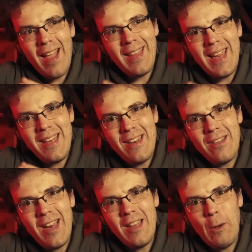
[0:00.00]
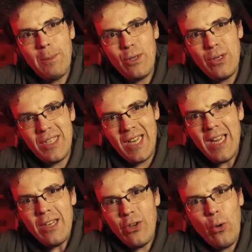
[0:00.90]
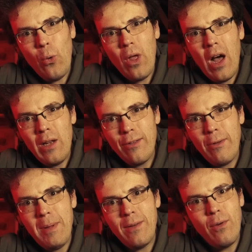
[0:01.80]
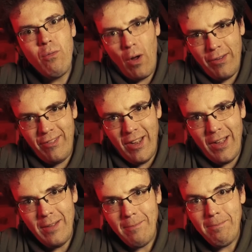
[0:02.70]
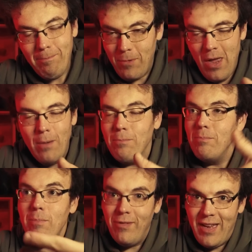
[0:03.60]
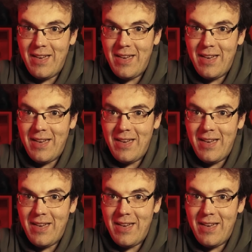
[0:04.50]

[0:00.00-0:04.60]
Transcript: that he didn't take the opportunity to call Carlos a bit of a rock star. You know, say